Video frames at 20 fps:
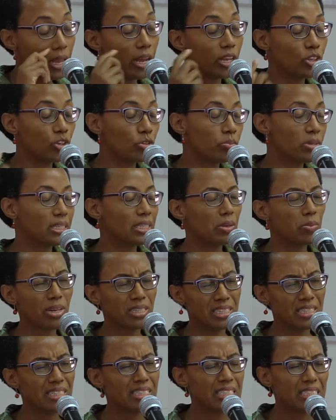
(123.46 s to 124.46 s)
And you may say,
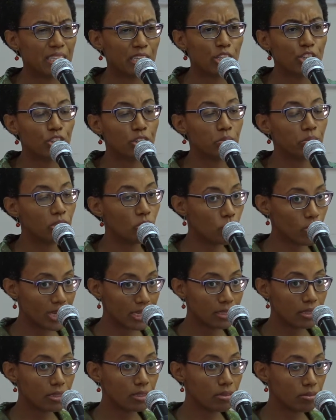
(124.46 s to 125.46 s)
what's the distinction
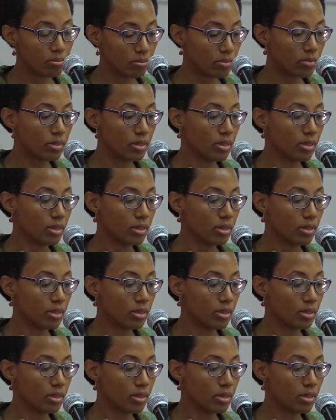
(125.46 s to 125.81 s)
between,